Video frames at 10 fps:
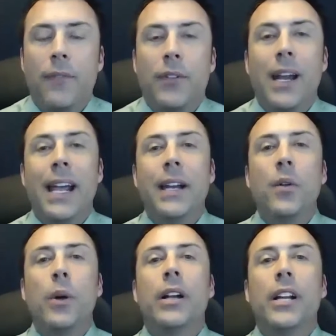If you're
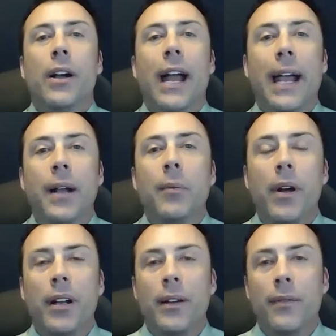anywhere near
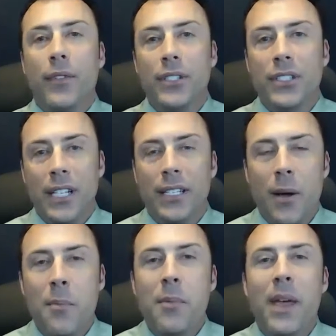Haymarket,
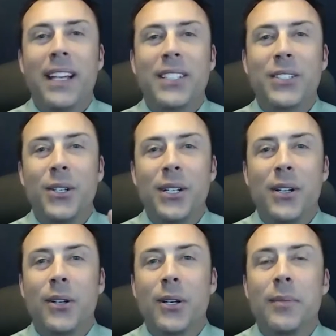Virginia, make sure you
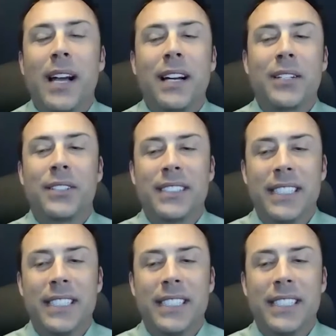look up Dr.